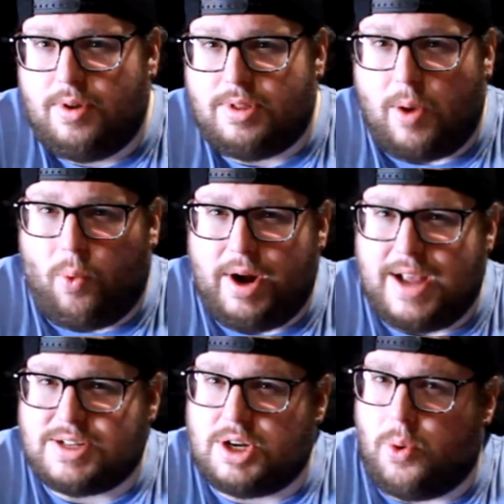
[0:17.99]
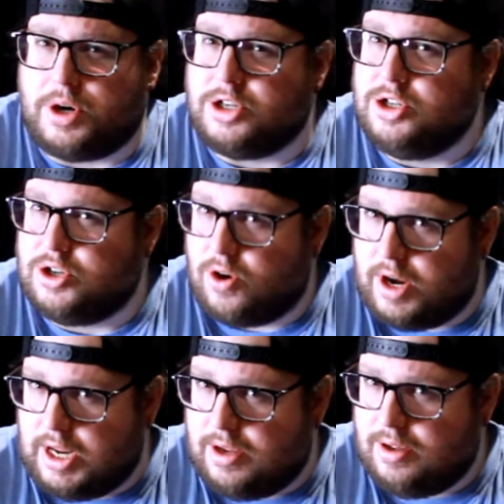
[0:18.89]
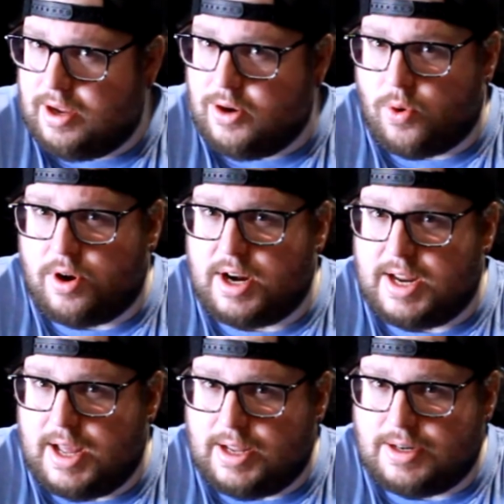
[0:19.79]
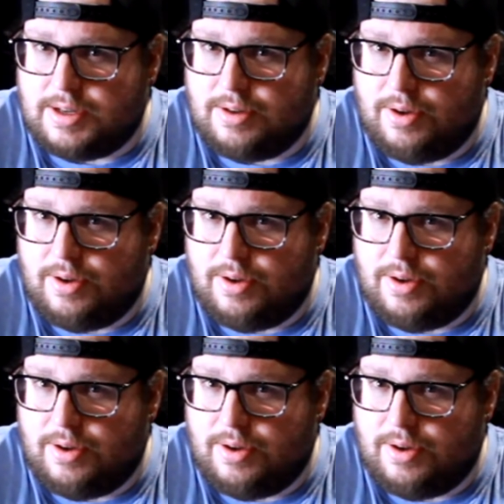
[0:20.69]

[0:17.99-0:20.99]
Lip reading: that one has to go on a journey in order to get it.